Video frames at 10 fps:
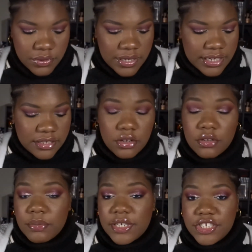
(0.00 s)
line
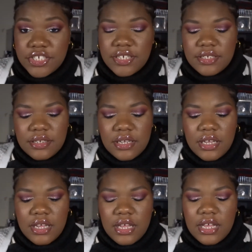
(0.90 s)
on my sheet.
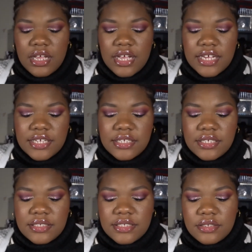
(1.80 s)
I
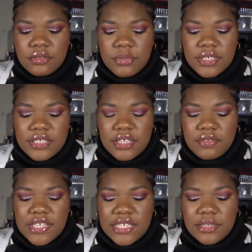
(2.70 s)
said to myself
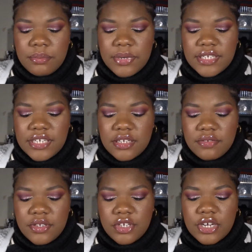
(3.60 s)
that by the end of
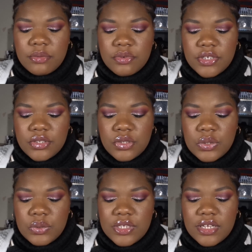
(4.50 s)
the year I'm going
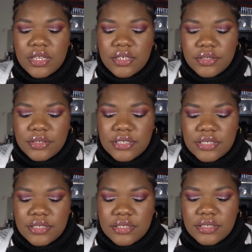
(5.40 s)
to declutter
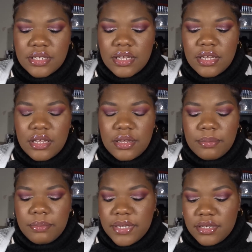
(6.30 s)
this
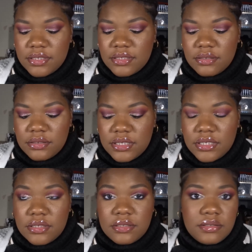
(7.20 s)
because
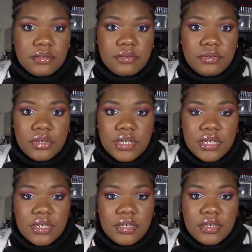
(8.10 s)
it's
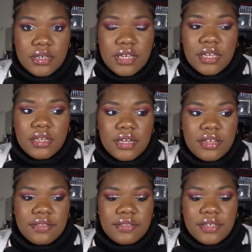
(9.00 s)
dry, and I
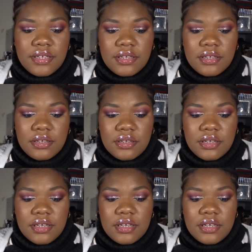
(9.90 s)
think
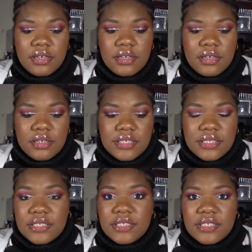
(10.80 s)

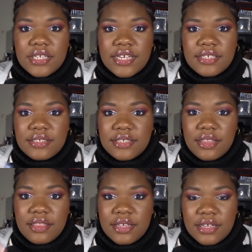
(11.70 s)
since I
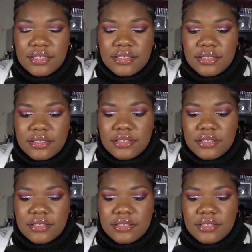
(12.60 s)
said that,